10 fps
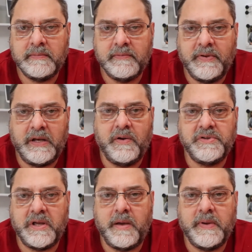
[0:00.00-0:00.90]

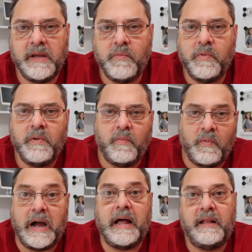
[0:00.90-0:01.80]
videos coming
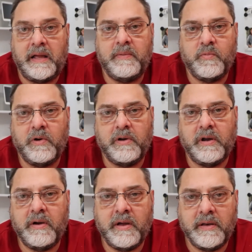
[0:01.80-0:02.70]
while I'm
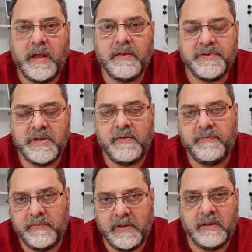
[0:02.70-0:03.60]
working on the other
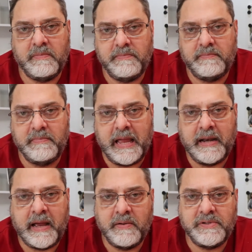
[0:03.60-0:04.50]
stuff to
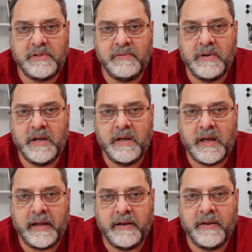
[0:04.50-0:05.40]
head out to
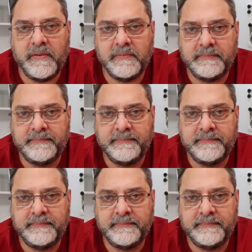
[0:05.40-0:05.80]
Idaho.